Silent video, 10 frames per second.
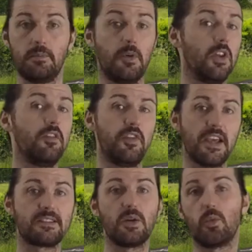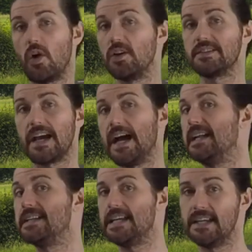But the Fiesta was
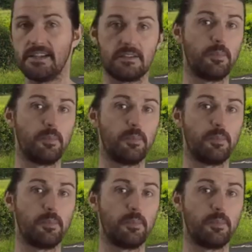and is